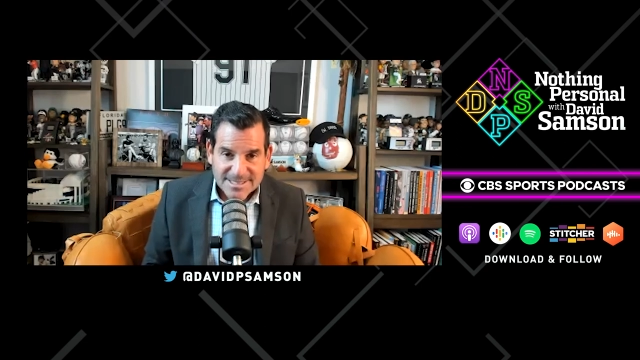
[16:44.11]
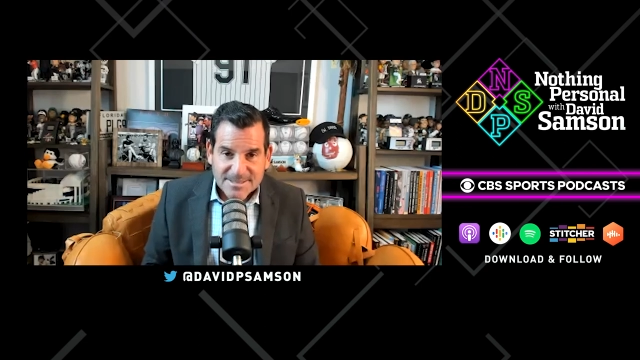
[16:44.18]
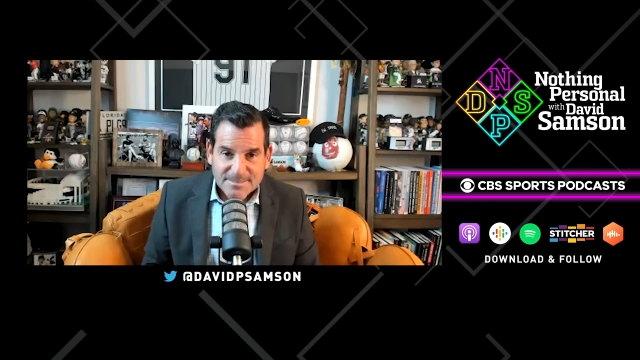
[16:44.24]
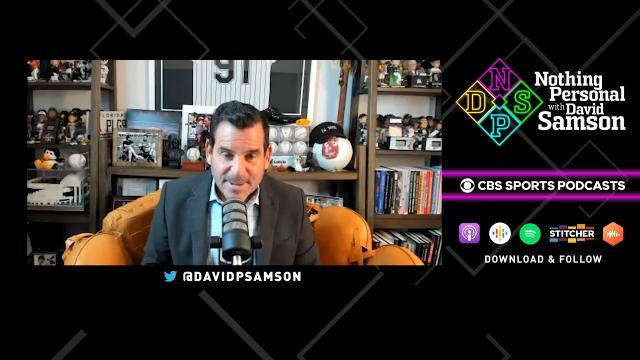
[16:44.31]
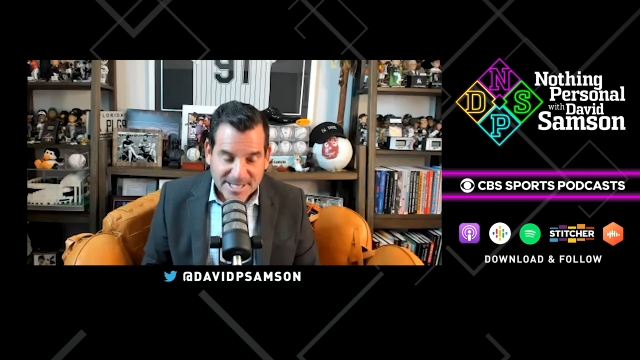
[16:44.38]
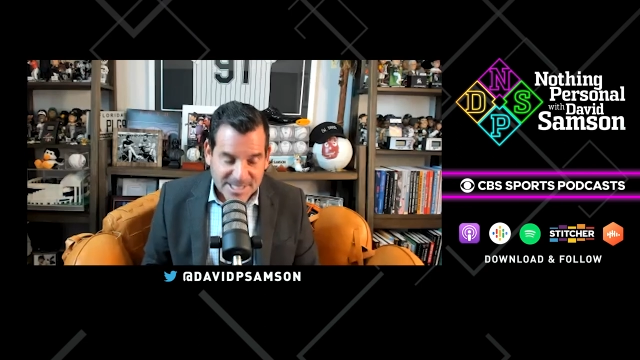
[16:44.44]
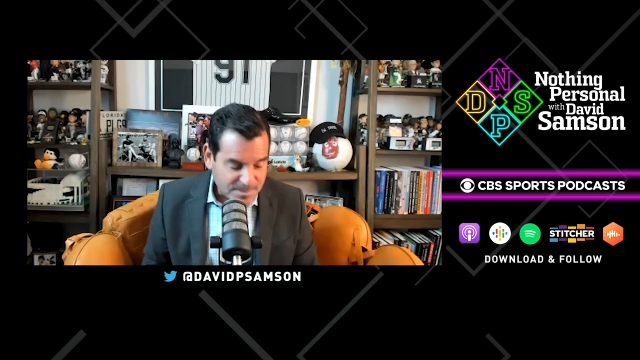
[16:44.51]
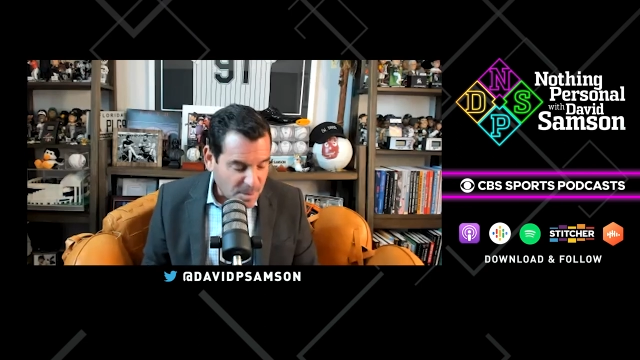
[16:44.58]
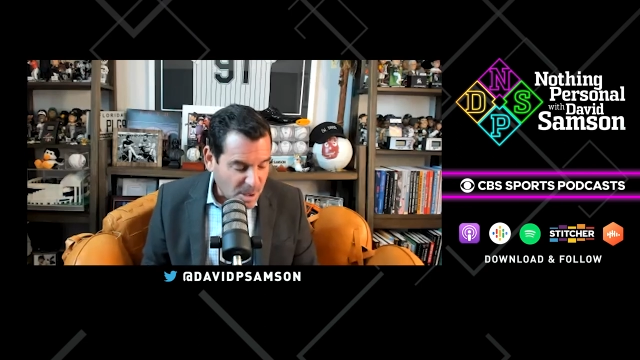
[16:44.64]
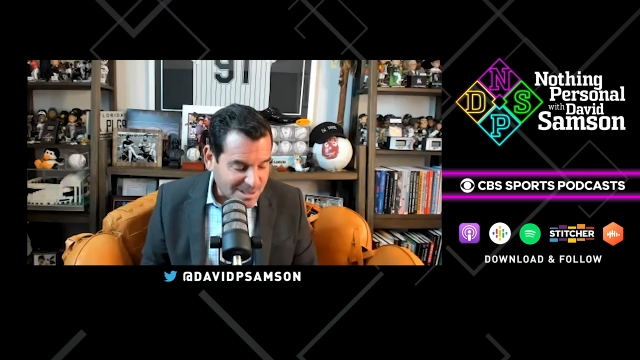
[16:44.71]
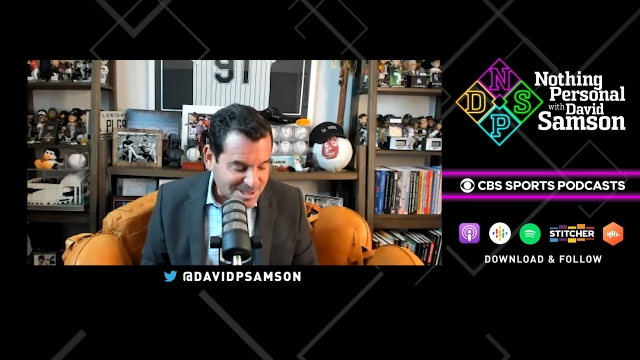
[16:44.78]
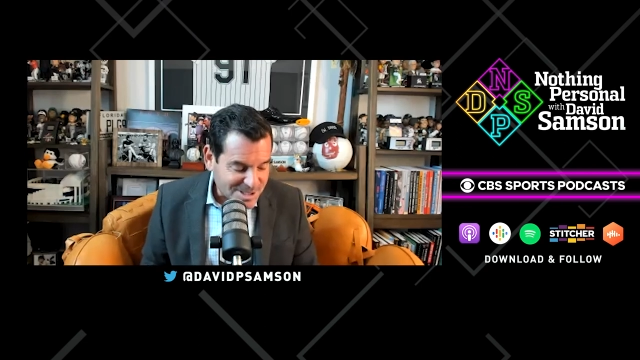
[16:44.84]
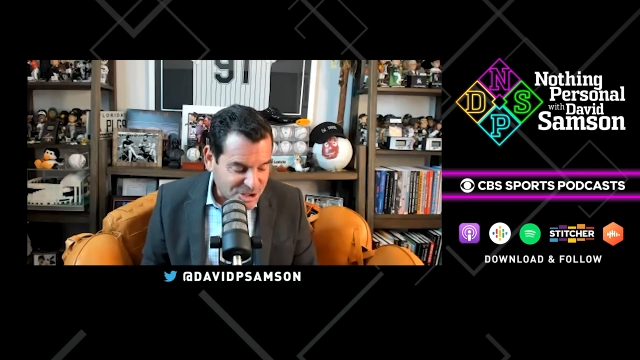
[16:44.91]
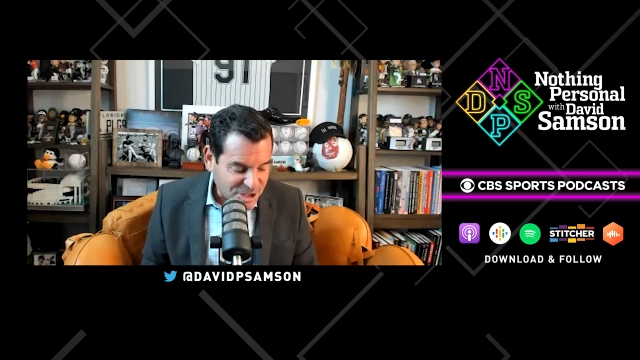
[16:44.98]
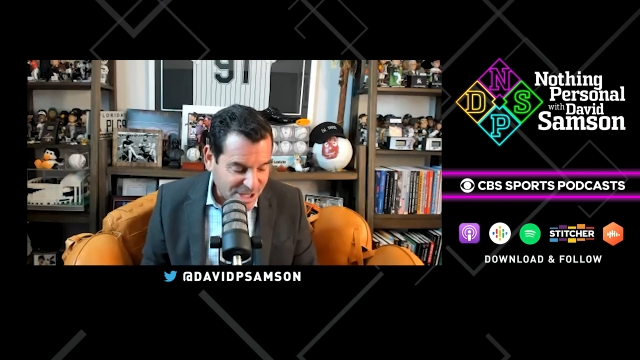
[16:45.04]
Baseball
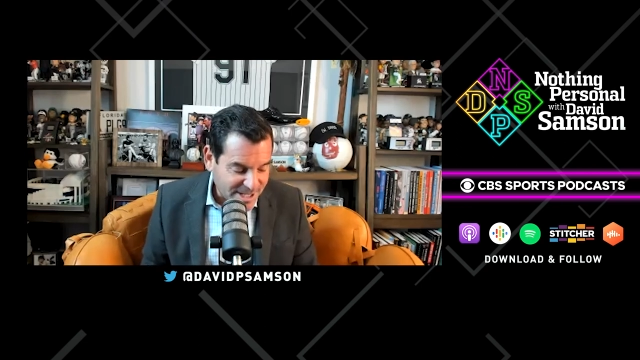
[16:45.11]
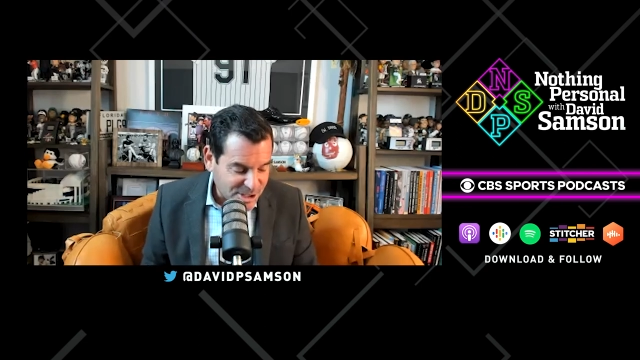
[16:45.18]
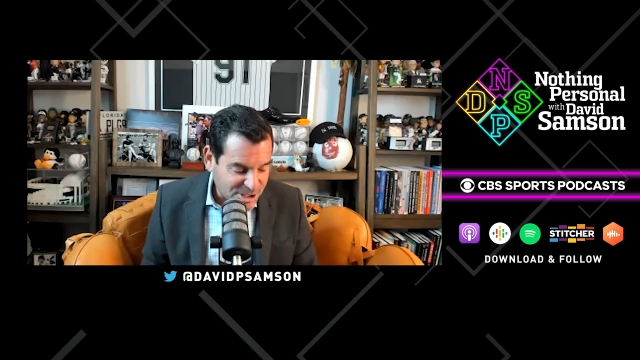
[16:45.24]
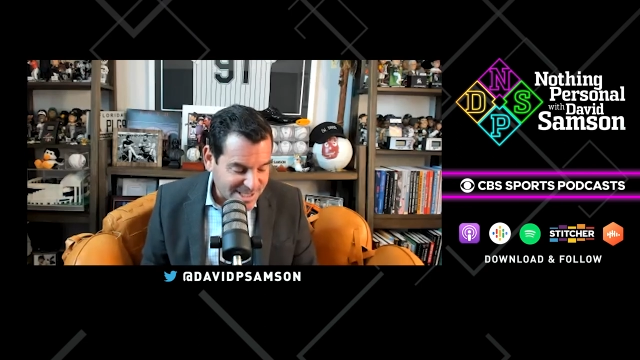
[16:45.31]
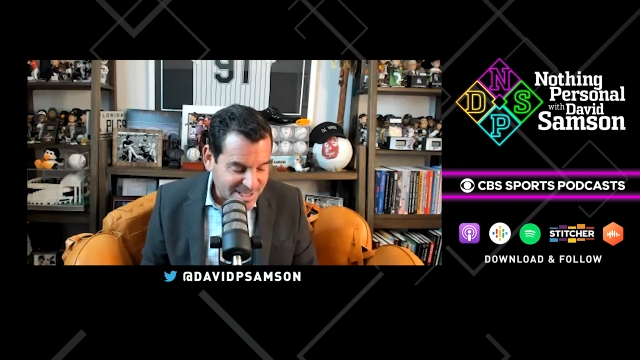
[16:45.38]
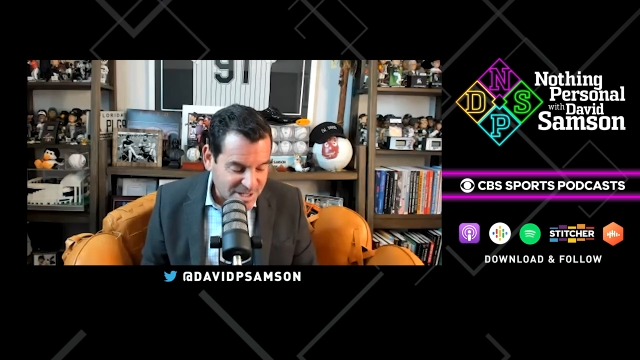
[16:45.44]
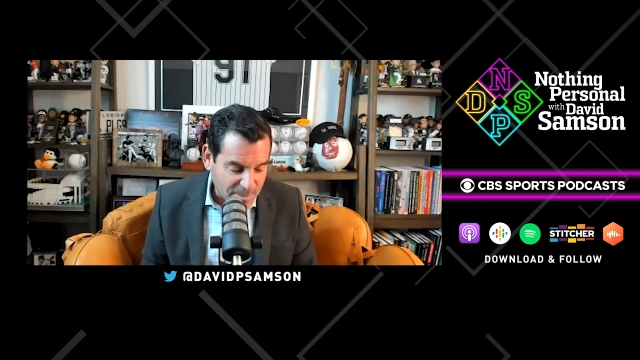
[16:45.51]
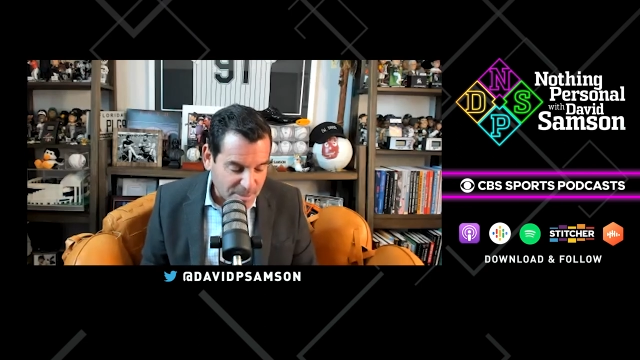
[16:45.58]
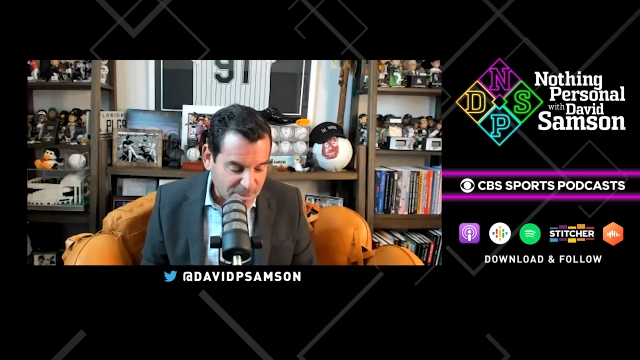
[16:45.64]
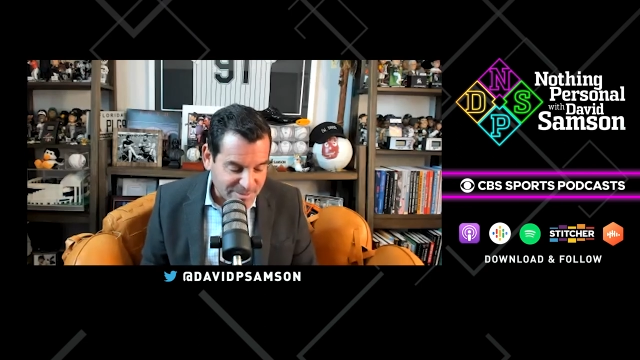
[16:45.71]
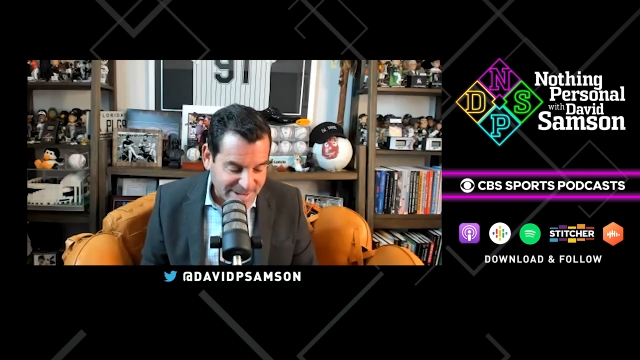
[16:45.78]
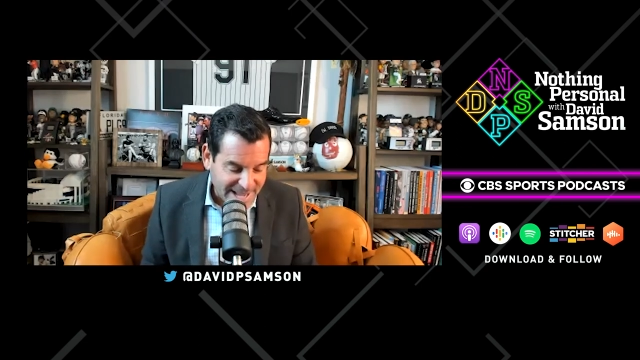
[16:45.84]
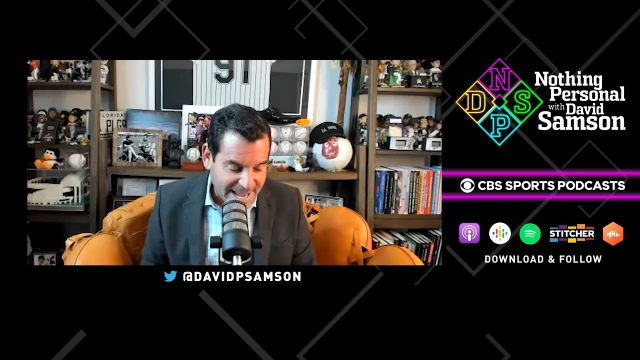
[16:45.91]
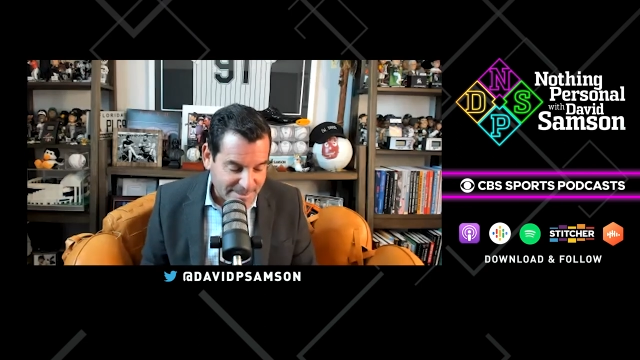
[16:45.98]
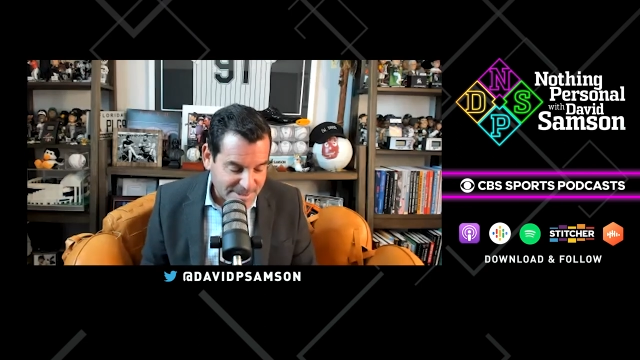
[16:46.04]
is changing the number of
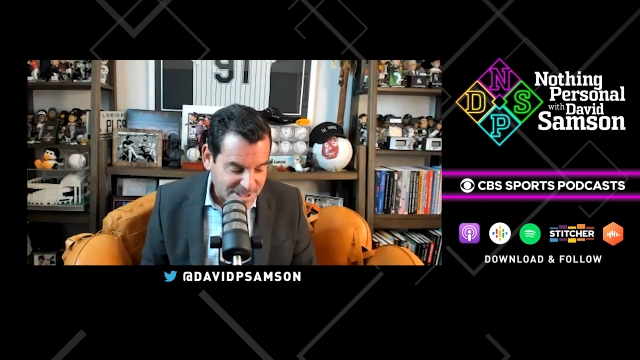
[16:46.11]
games